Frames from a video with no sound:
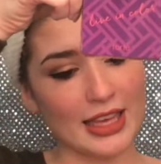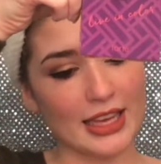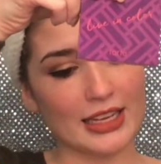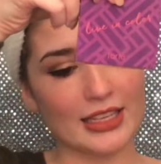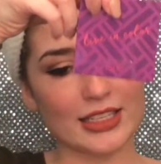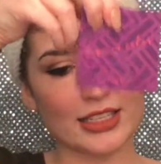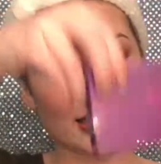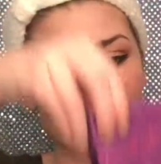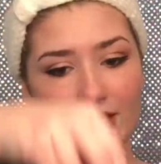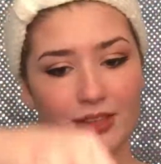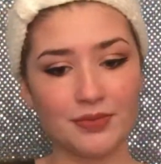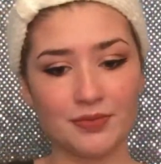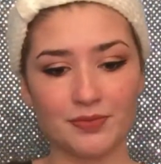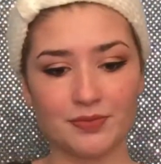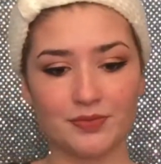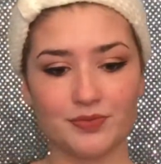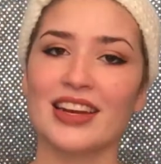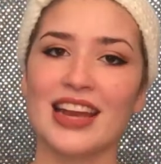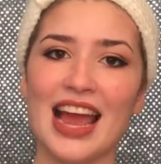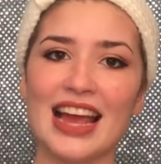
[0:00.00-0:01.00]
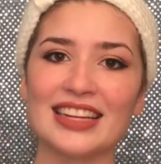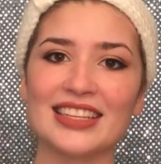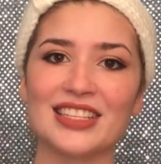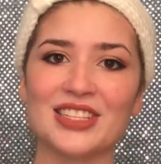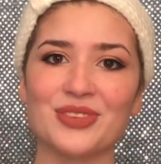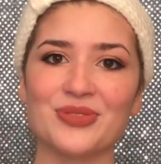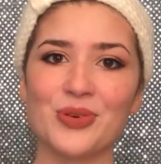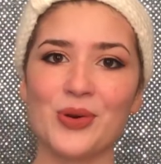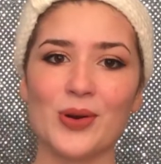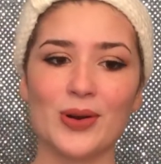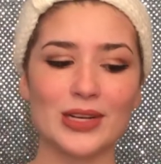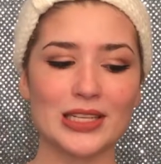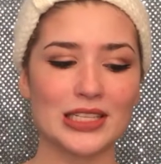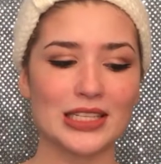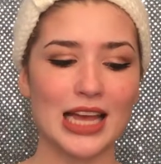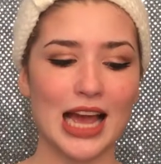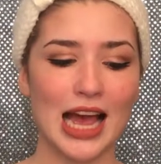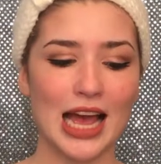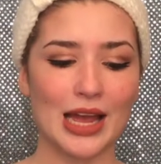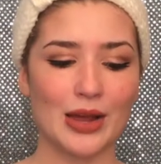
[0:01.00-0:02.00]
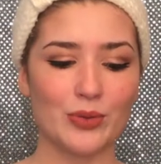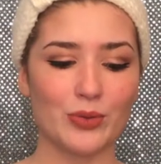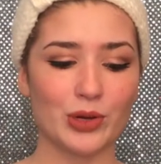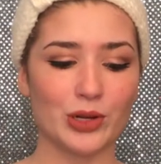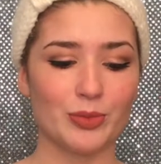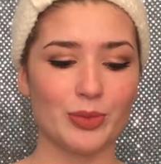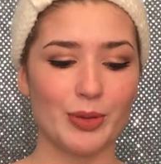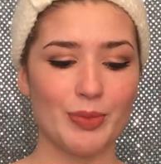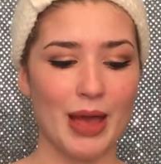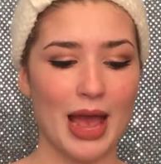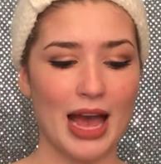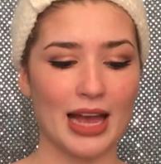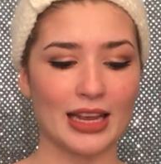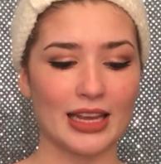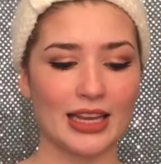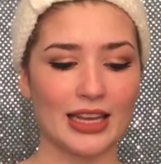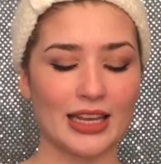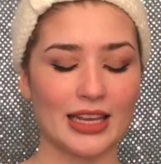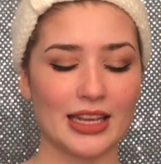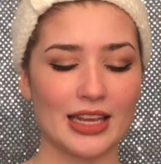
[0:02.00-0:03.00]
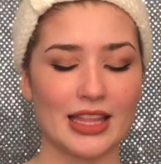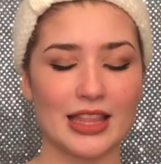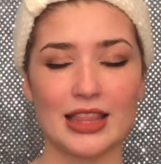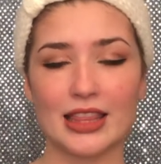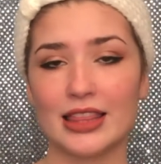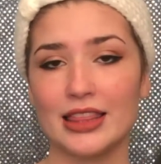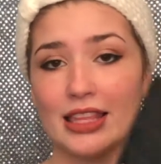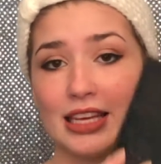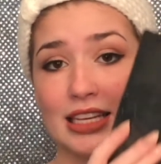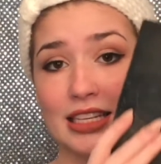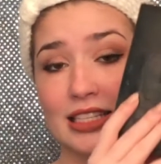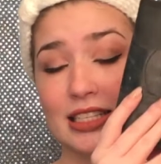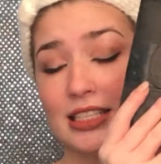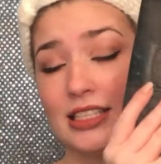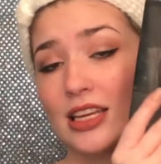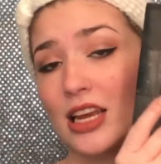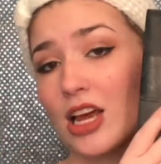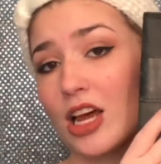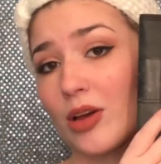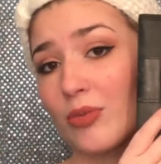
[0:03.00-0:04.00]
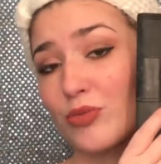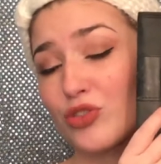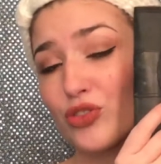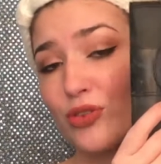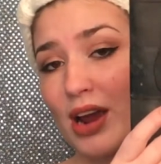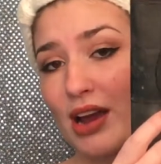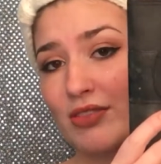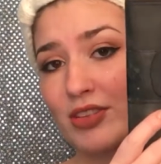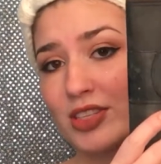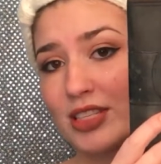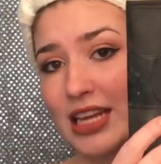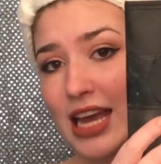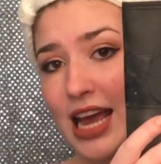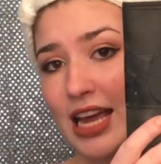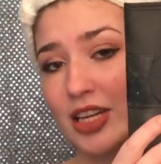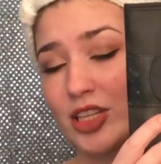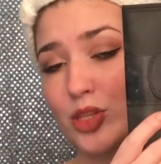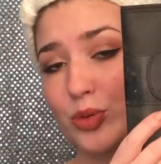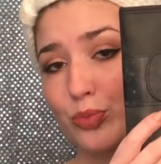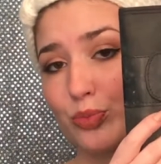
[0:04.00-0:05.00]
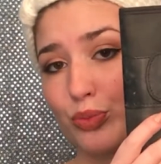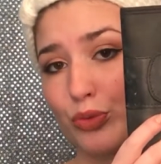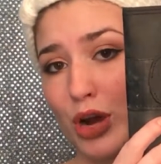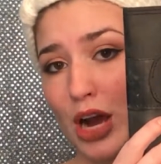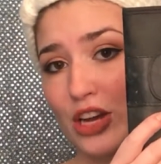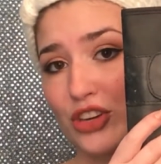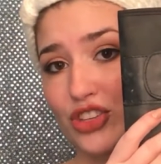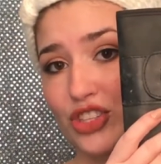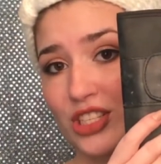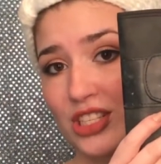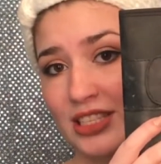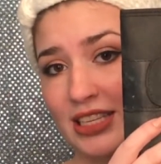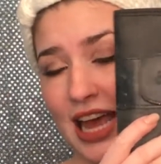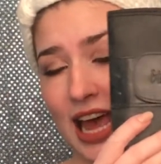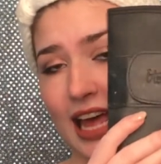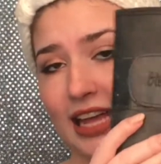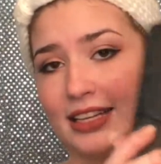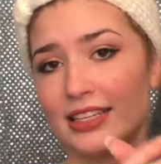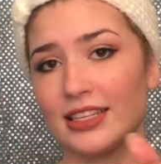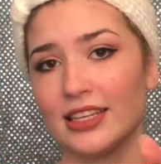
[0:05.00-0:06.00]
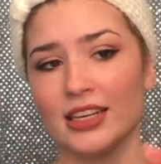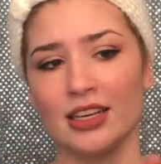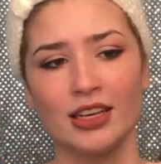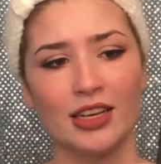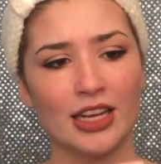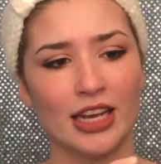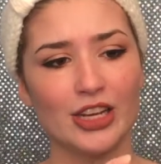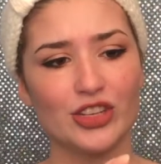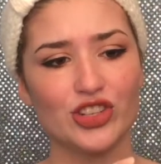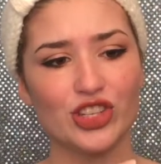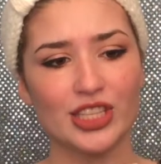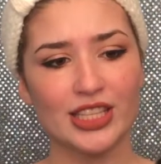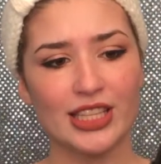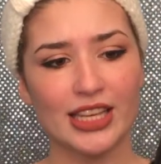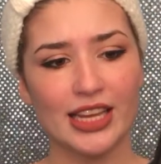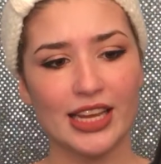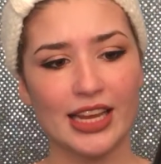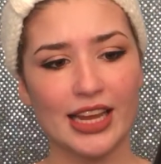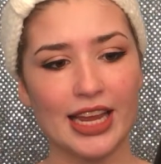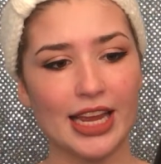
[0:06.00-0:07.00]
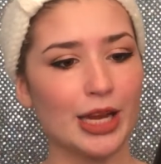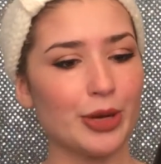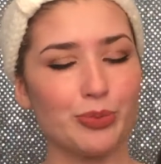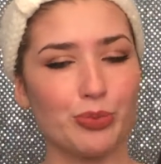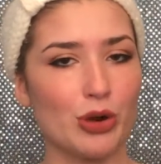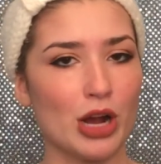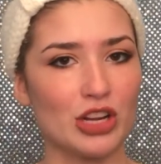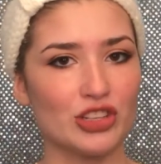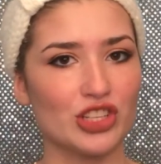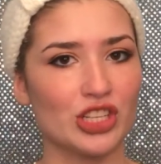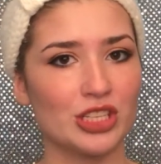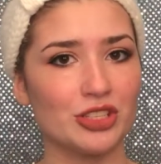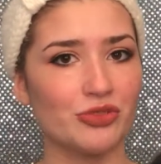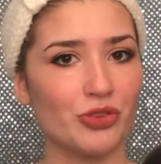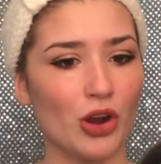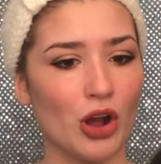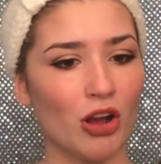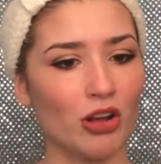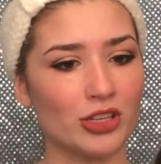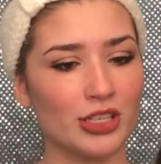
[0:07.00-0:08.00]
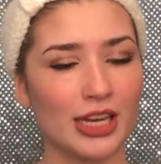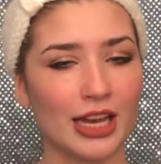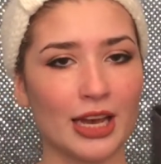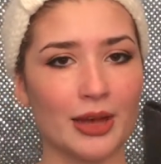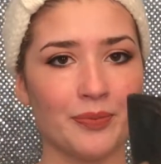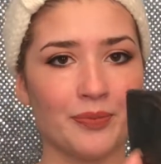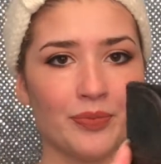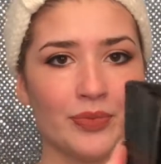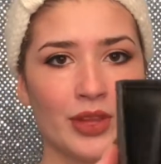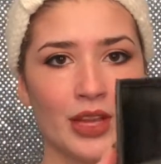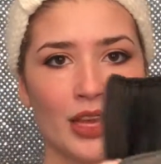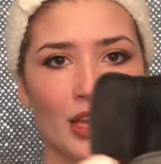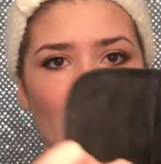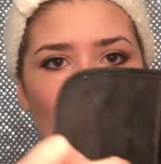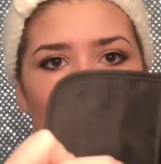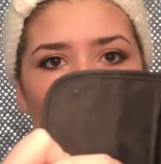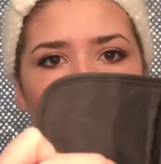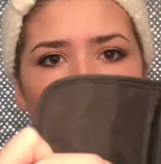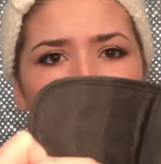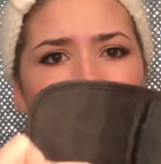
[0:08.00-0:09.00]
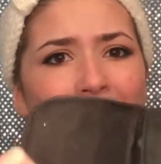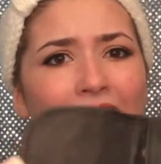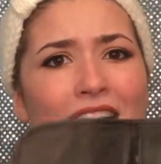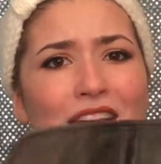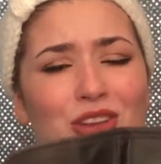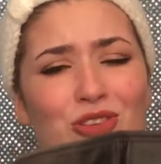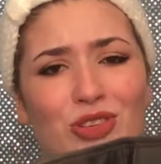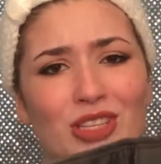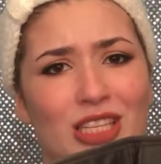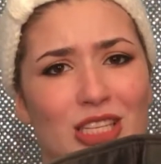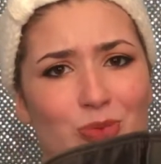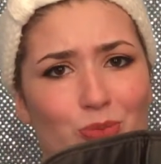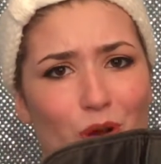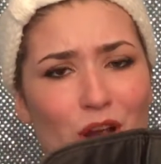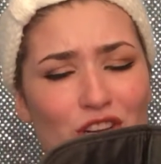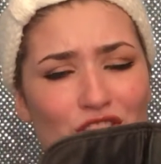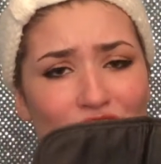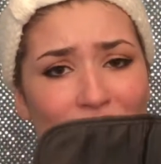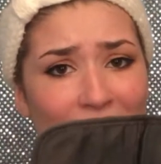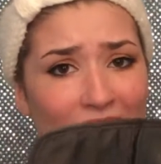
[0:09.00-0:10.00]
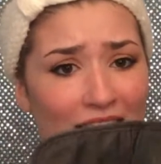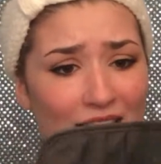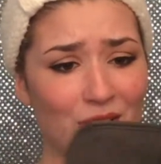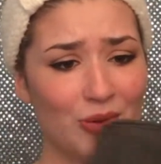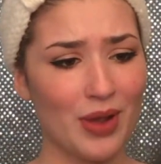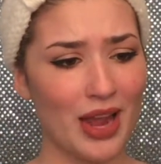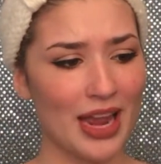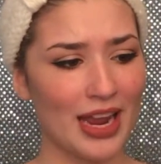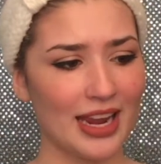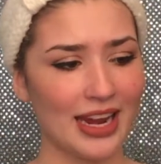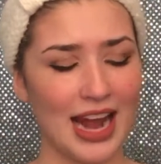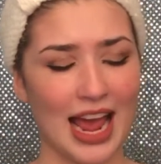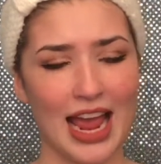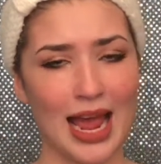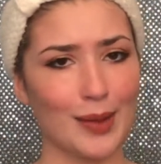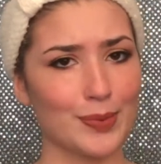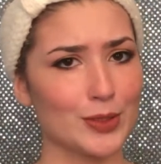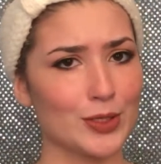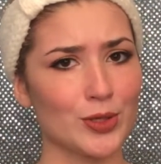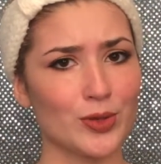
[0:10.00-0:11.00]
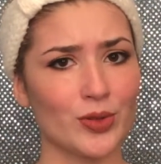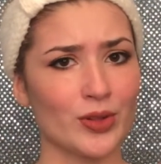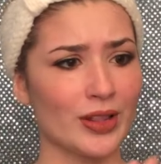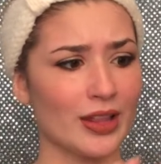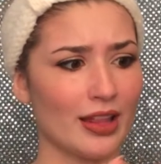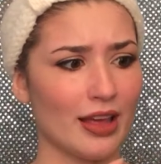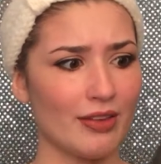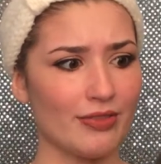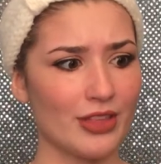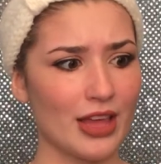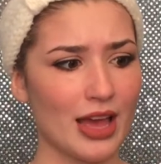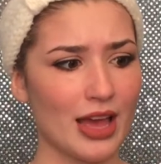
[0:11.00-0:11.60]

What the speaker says: this. Next, of course, I will be packing this travel size brush set. It's just the It brushes for Ulta. And I use these brushes anyway, and I absolutely love